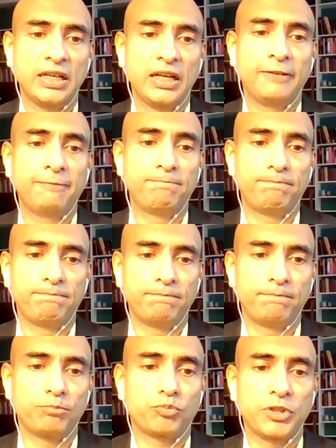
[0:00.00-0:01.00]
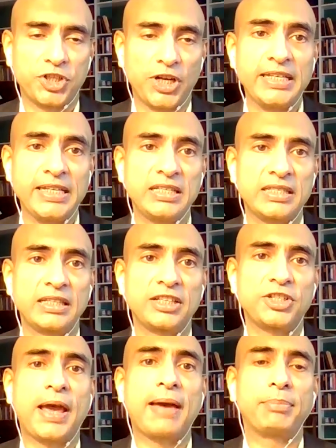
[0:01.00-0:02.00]
Um, the Chinese and the
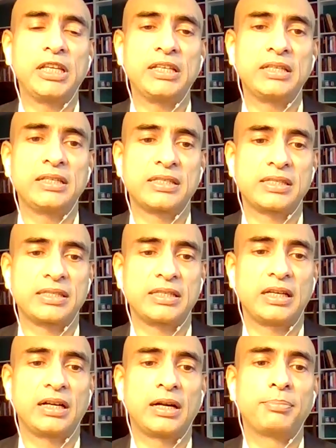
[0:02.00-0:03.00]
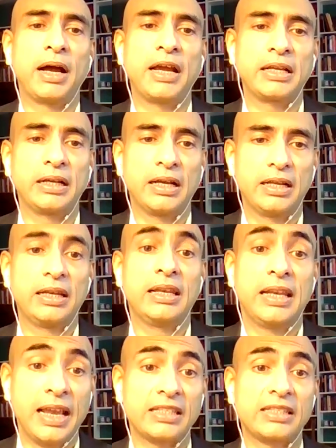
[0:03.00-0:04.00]
Japanese are buying
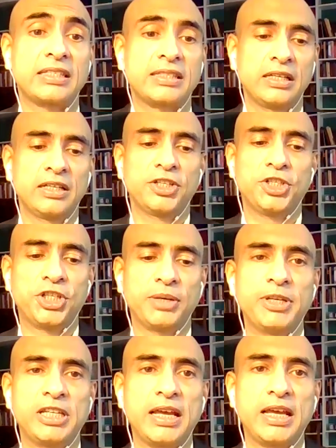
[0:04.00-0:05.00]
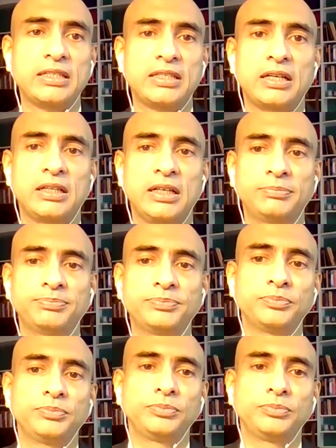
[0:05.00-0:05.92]
less German debt. Um,